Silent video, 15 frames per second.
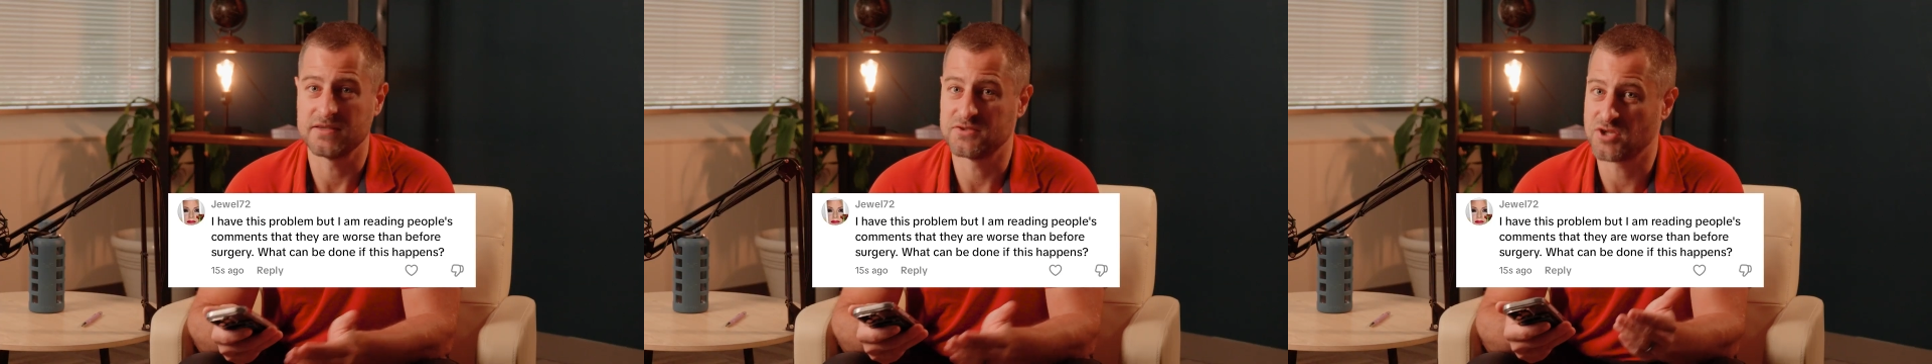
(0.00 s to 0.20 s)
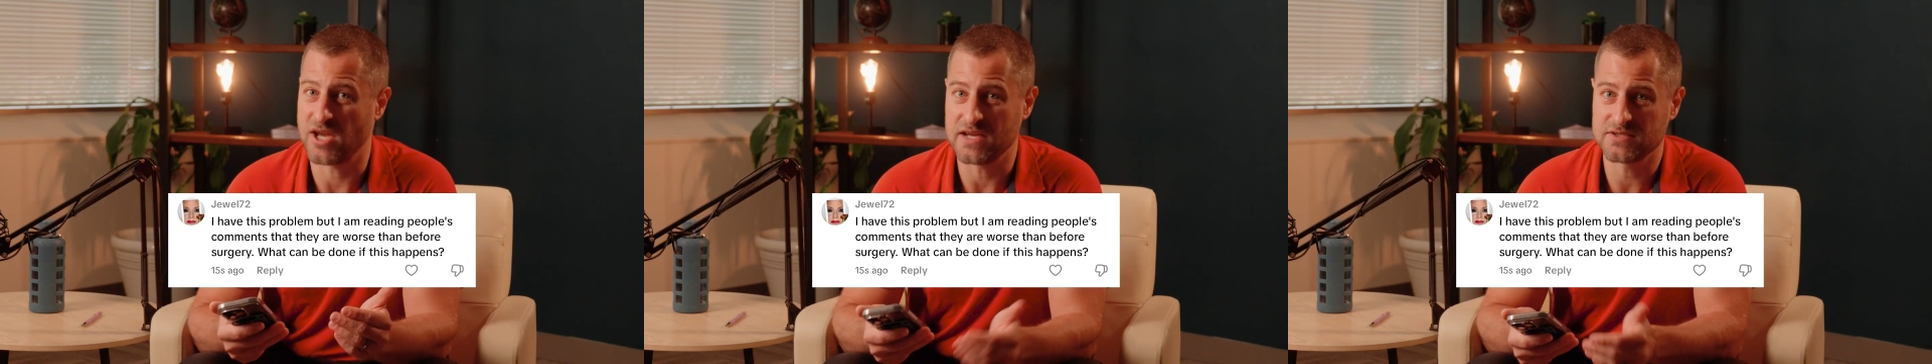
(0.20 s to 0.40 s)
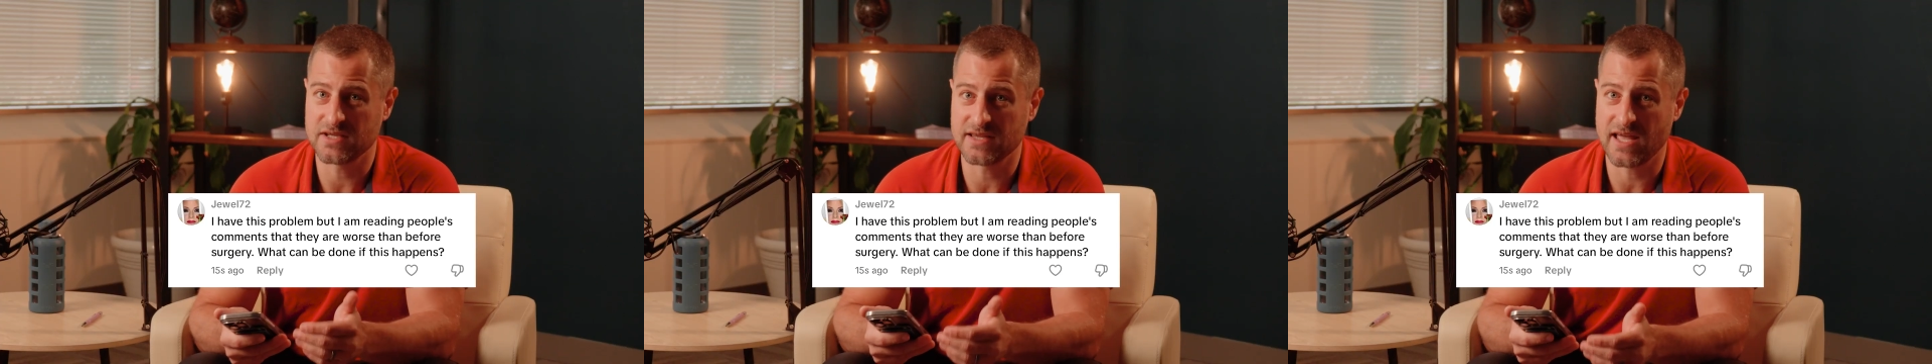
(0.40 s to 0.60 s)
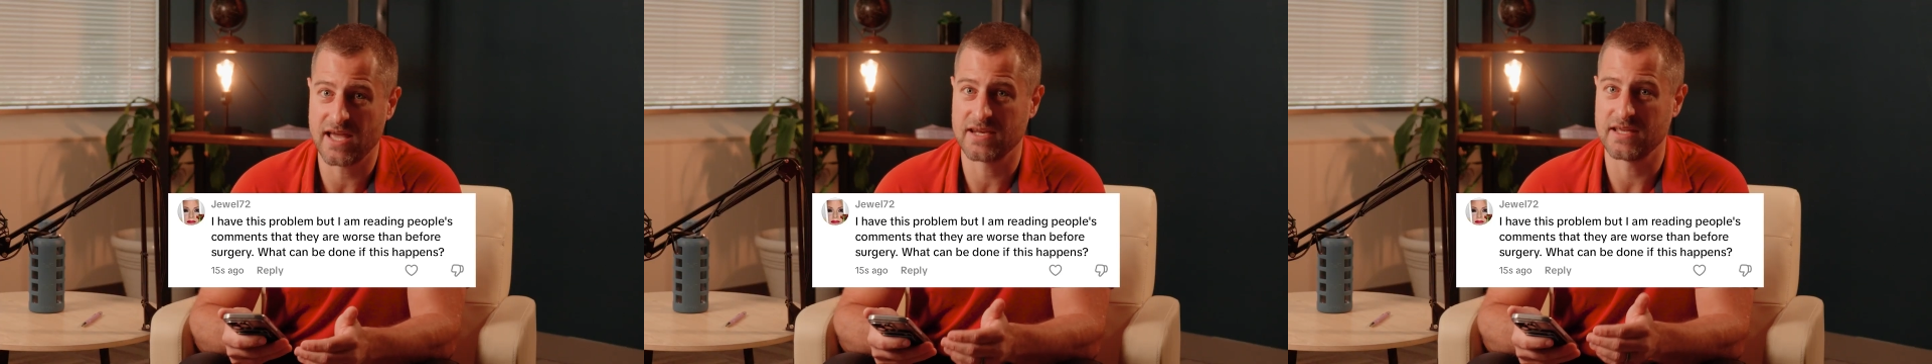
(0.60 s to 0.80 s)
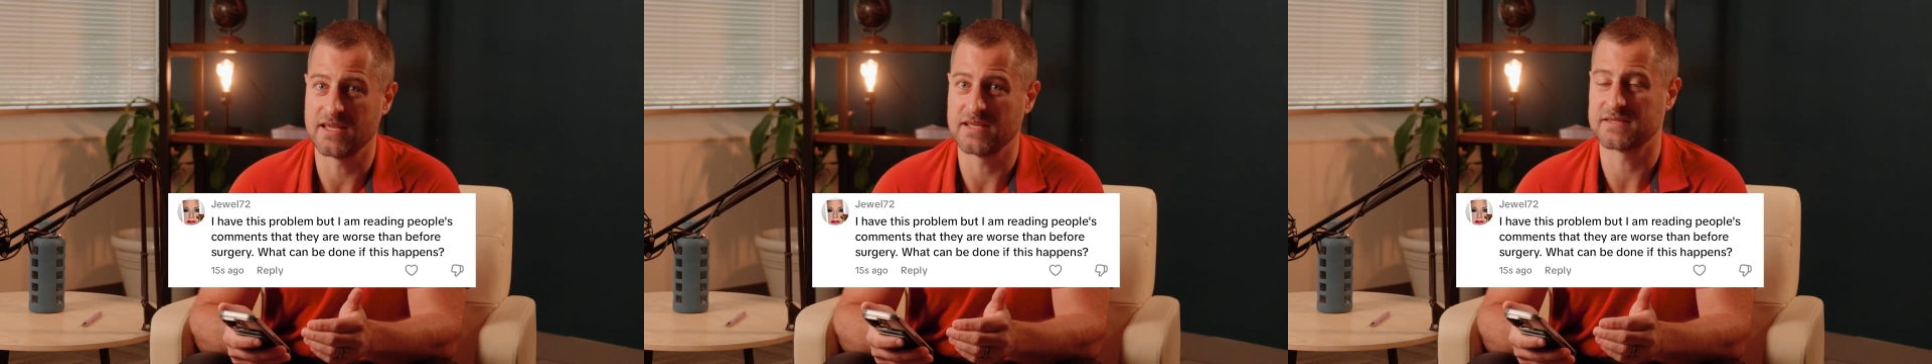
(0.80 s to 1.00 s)
Changing
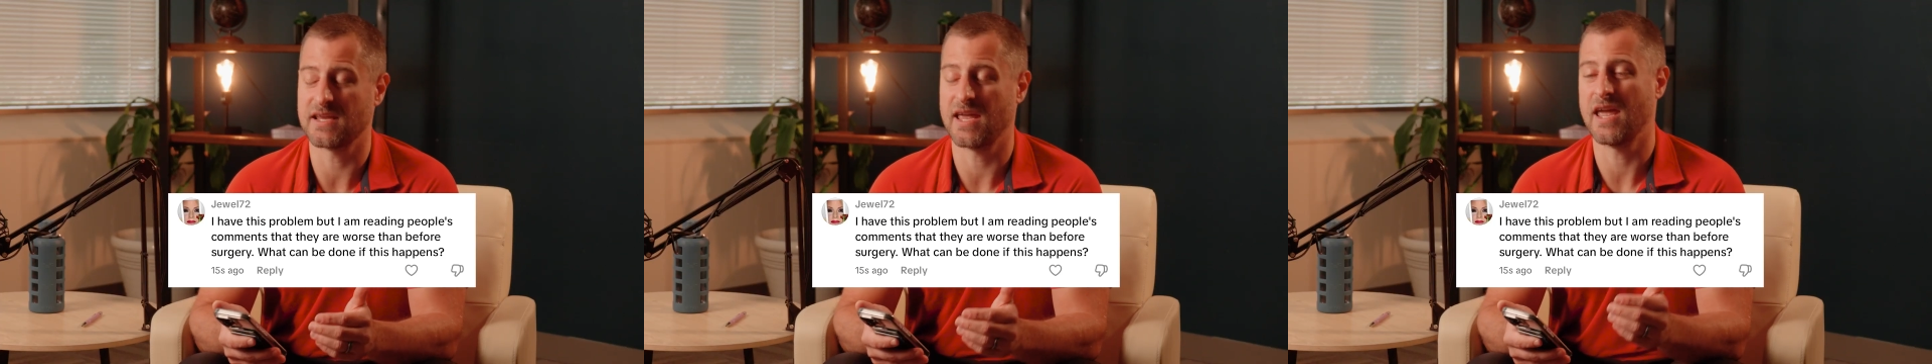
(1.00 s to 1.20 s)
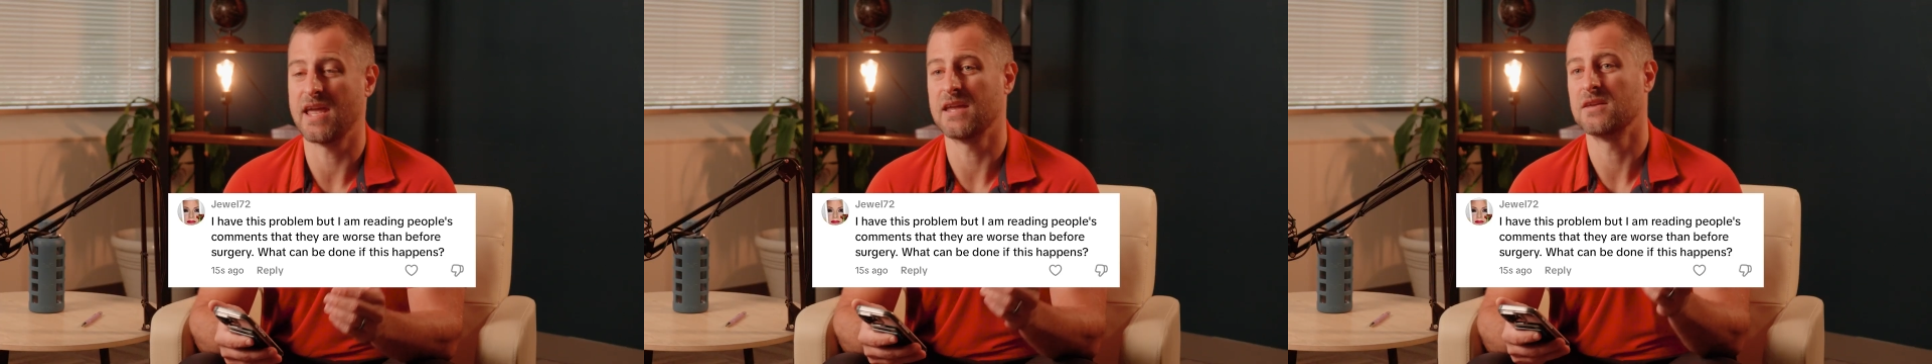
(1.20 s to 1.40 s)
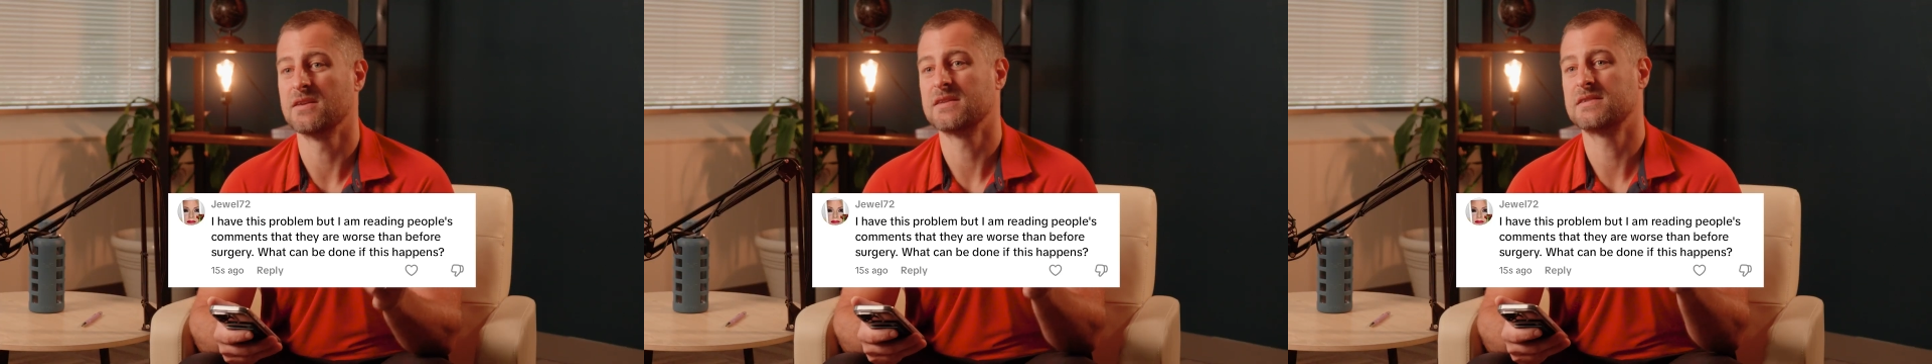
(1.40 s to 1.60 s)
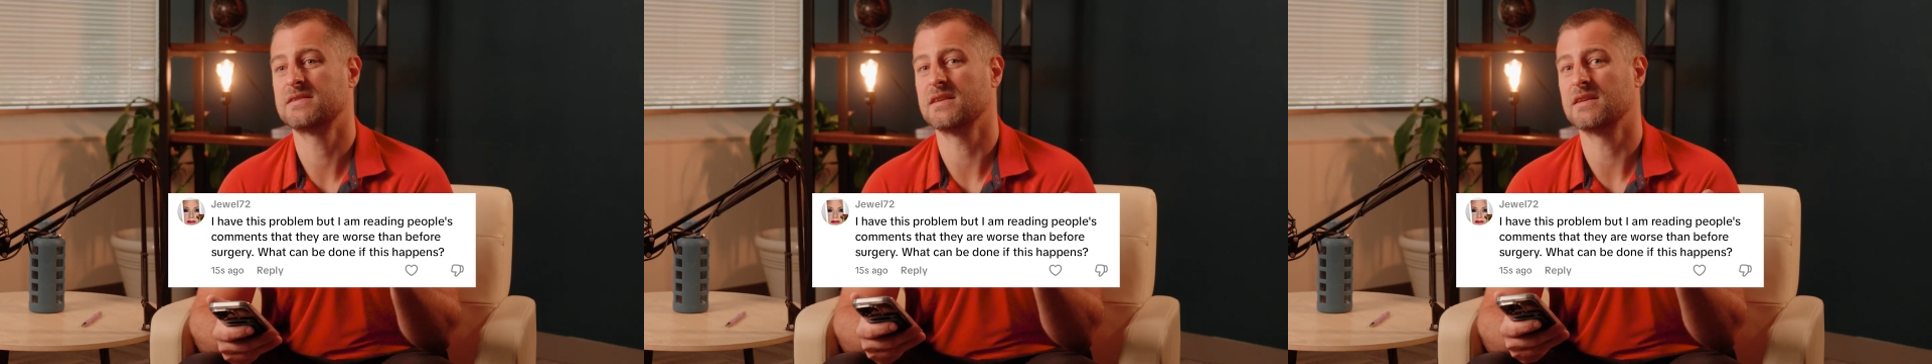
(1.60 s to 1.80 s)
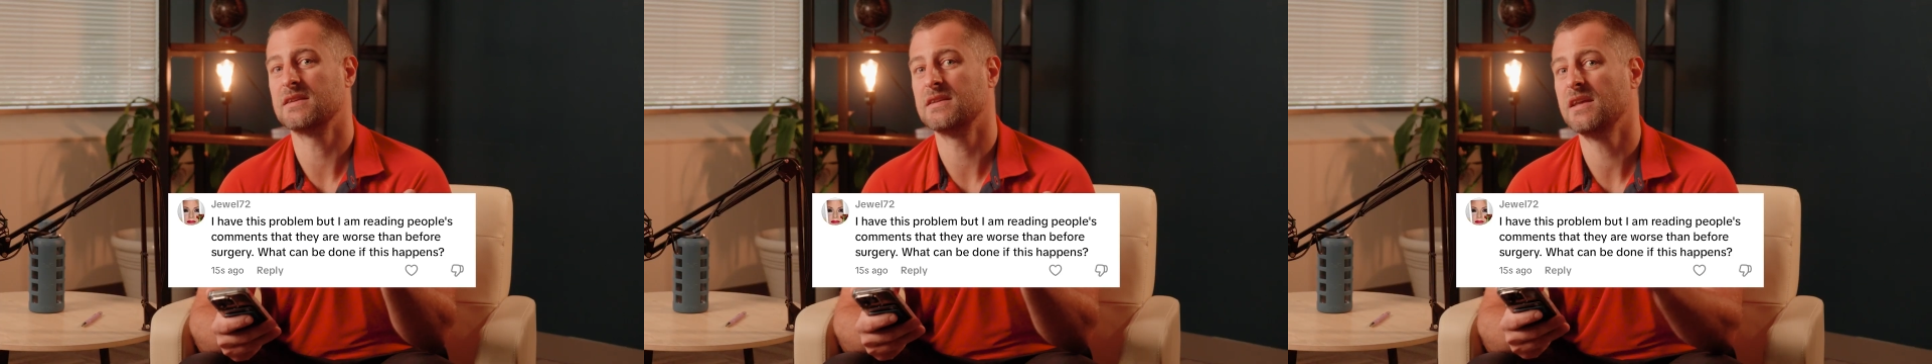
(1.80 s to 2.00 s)
that is a
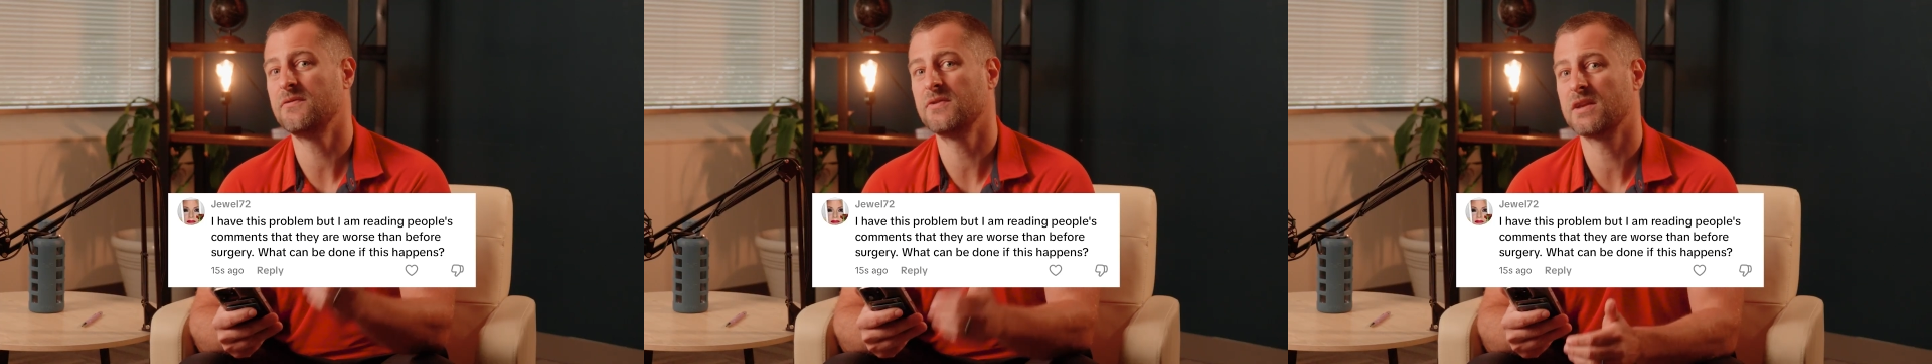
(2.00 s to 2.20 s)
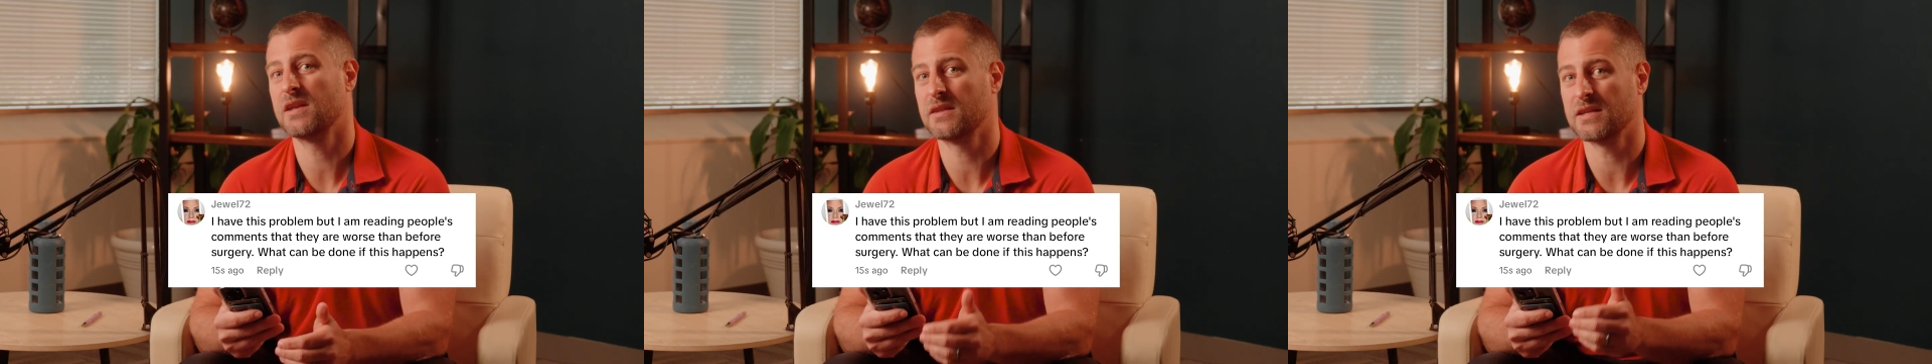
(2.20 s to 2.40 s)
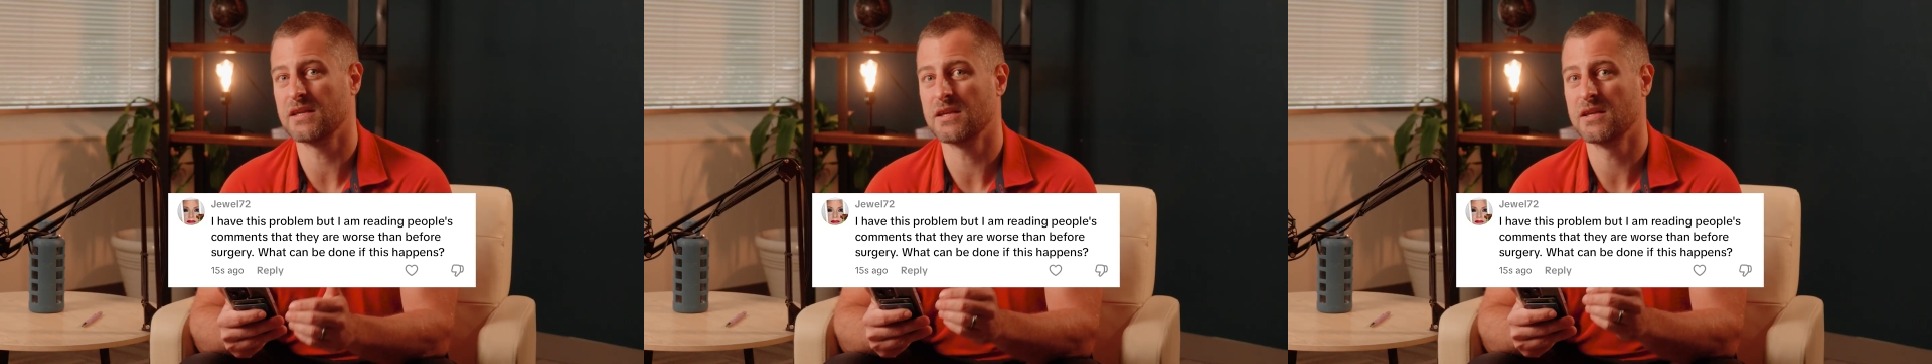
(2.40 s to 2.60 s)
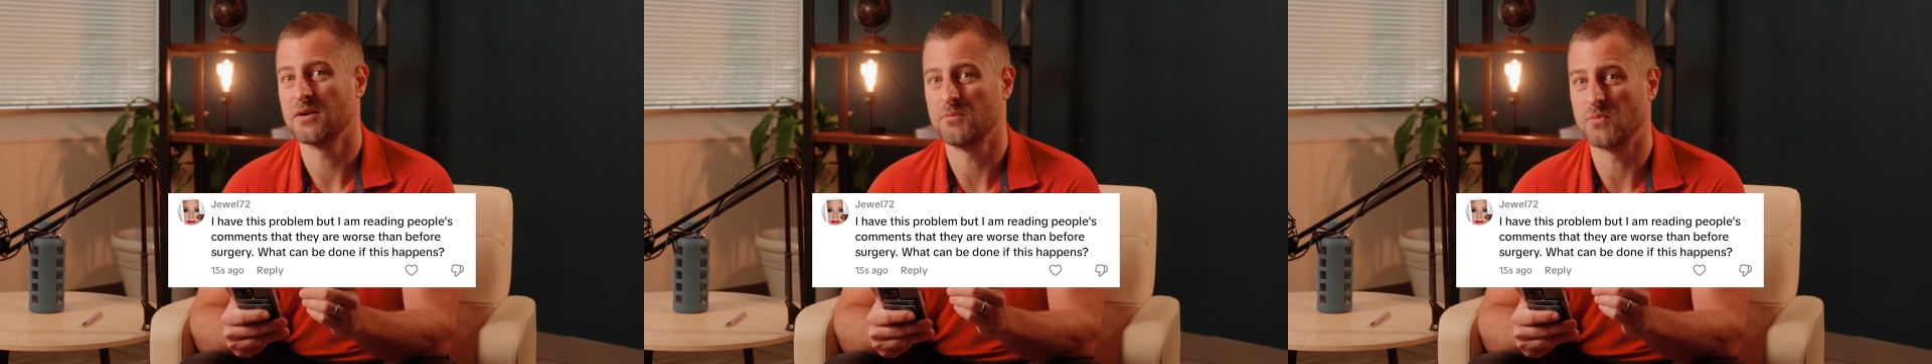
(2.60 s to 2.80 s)
significantly